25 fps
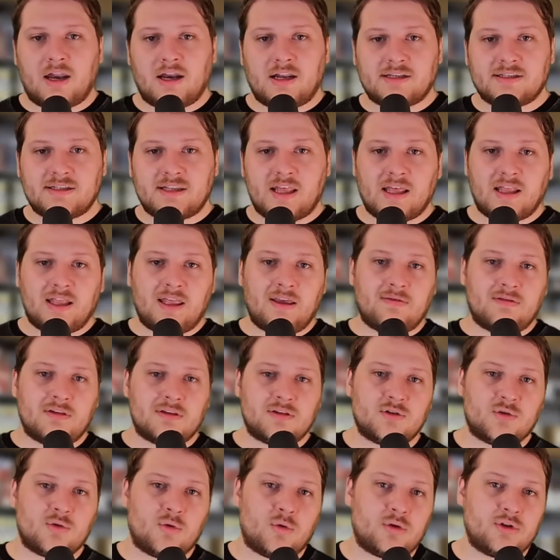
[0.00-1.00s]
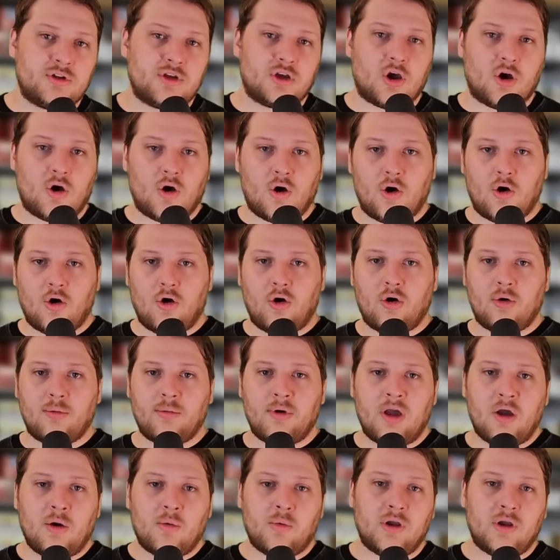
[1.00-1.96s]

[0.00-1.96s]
as they leave the school to go home,